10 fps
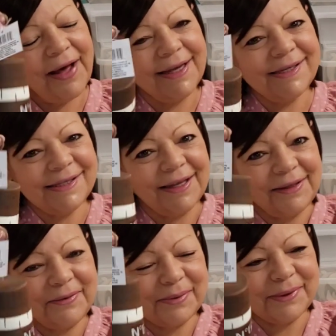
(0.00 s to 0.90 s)
I just thought
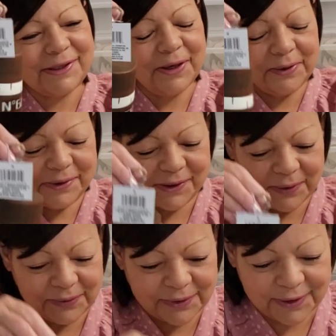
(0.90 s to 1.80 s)
those were so,
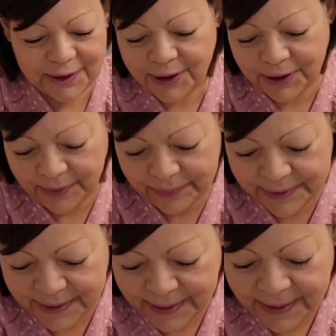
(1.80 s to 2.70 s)
so
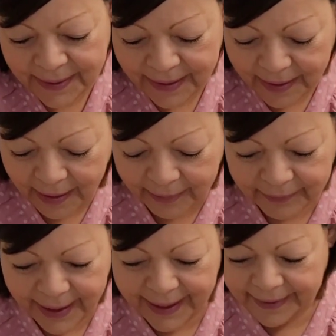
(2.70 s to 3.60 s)
cute. All
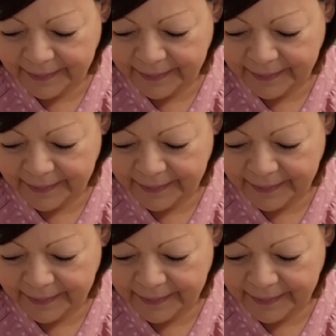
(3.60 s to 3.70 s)
right.